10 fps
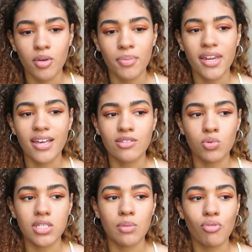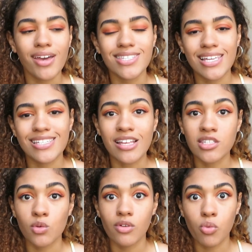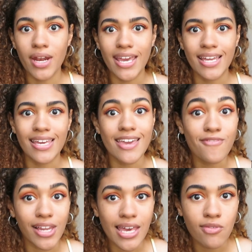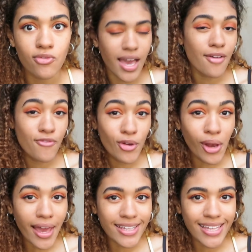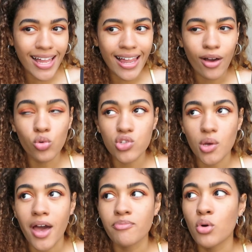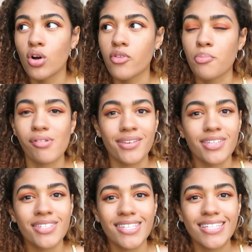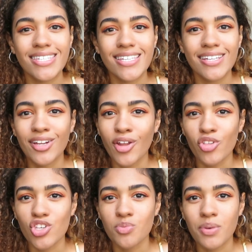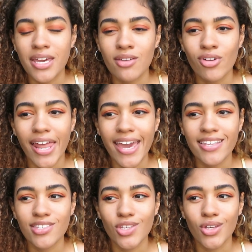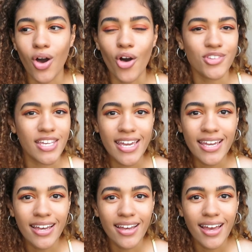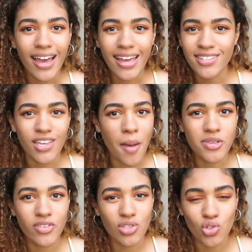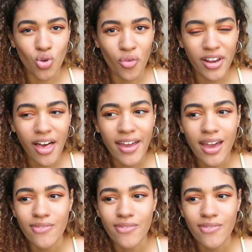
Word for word: It'd be nice if we see Presley dancing with Winnie and Heathcliffe. I feel like they'll also have more of a presence this season and not just be related to Ozzy in terms of a storyline.